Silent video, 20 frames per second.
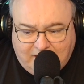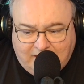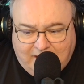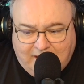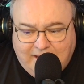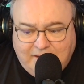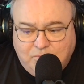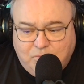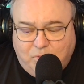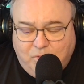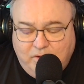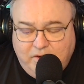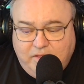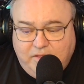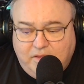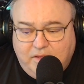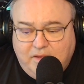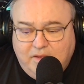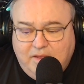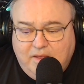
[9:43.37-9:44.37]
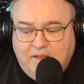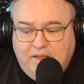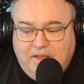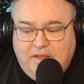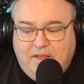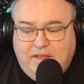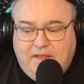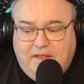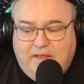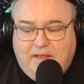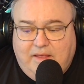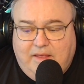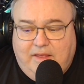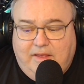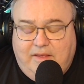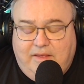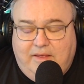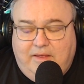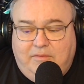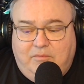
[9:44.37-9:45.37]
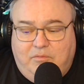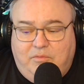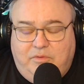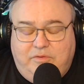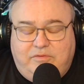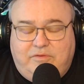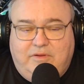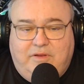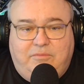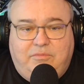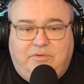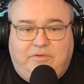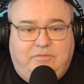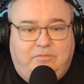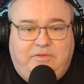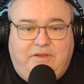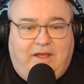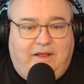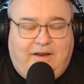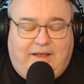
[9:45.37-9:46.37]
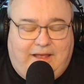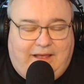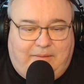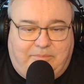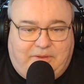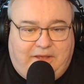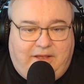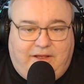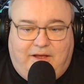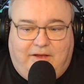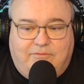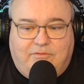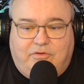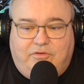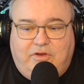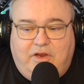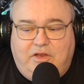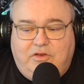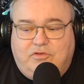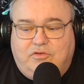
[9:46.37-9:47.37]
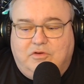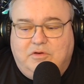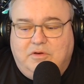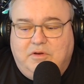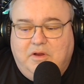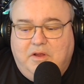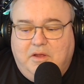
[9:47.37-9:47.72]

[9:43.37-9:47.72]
And it was not a happy conversation,